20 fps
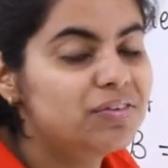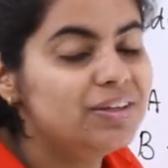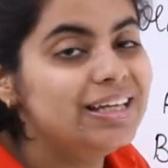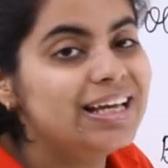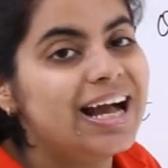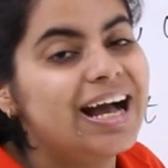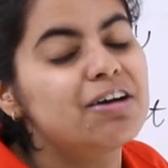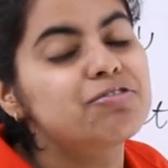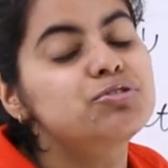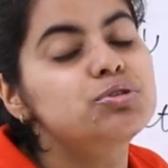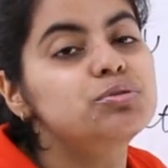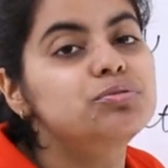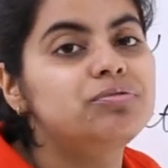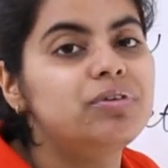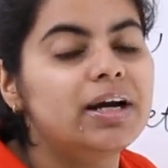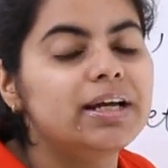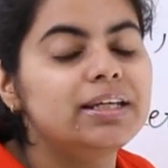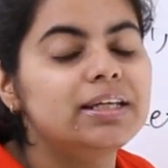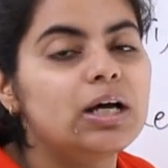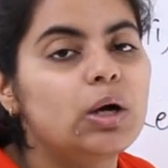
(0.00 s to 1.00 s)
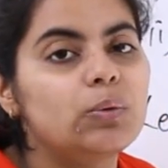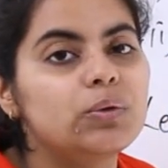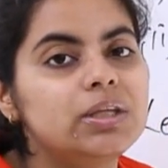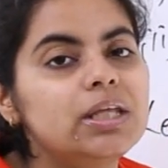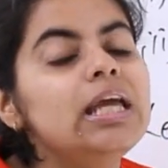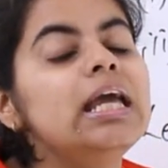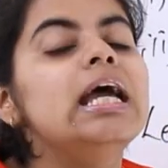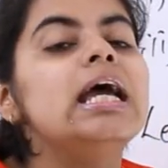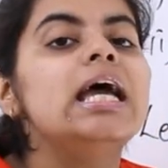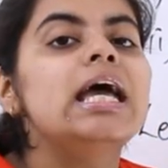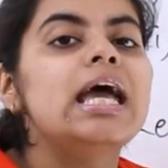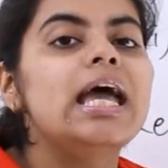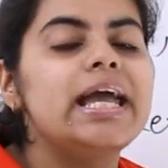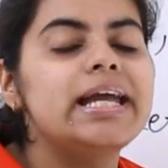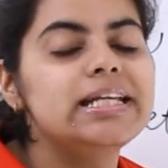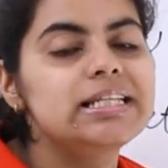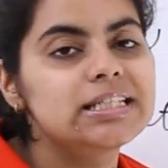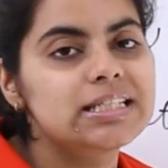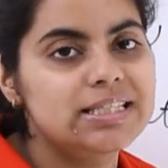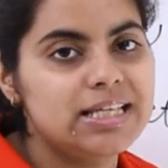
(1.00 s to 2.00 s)
We have to find out the
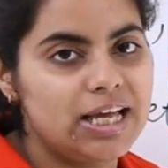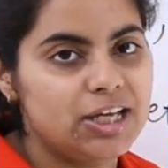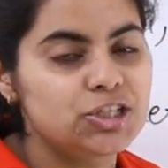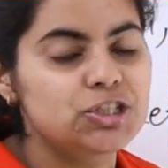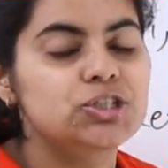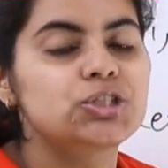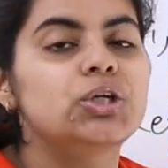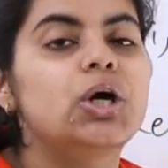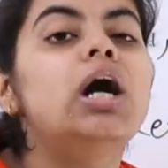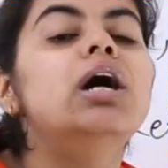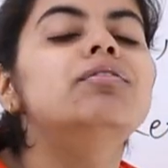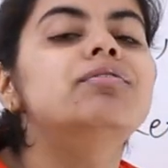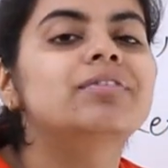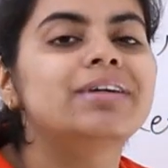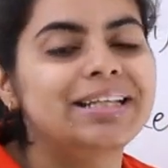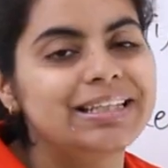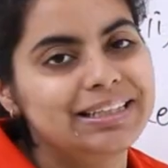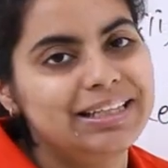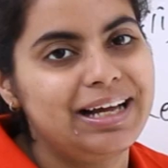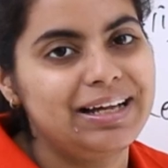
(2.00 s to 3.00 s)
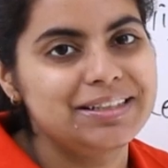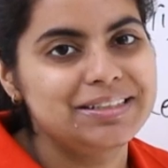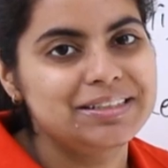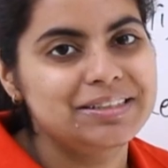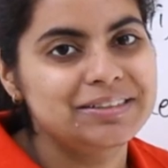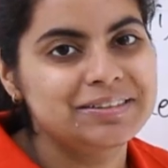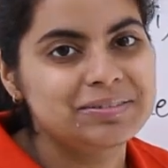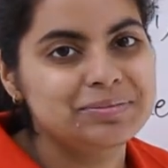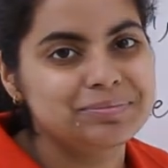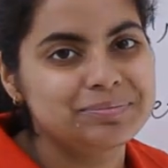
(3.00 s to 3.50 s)
intersection of that.